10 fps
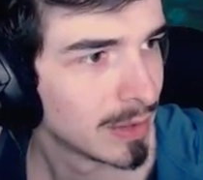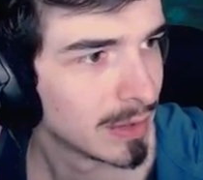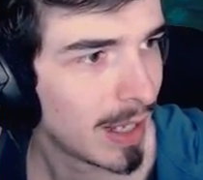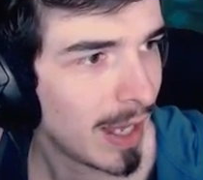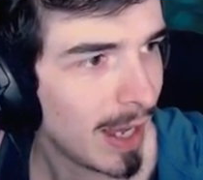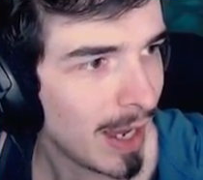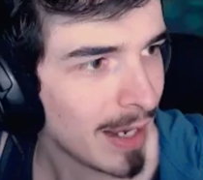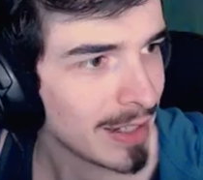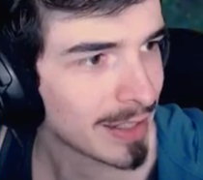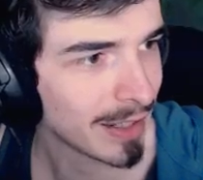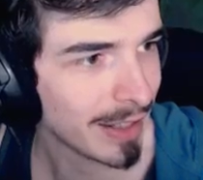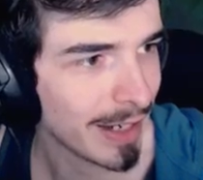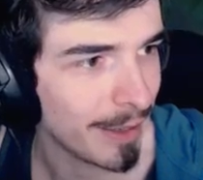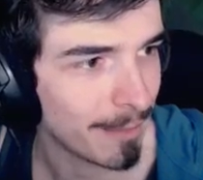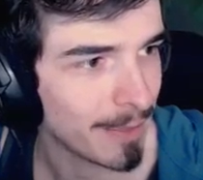And he's going to
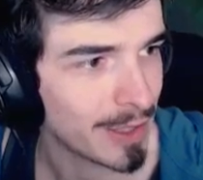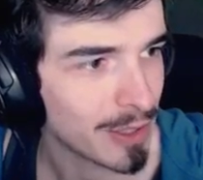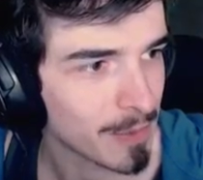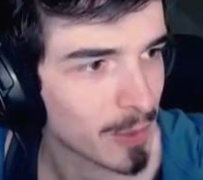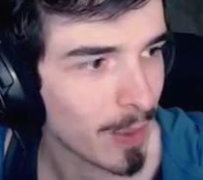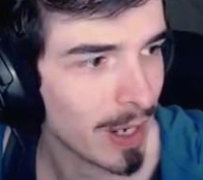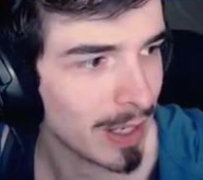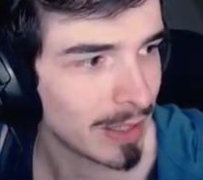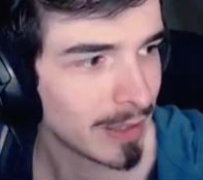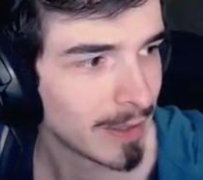get it. He jumps away.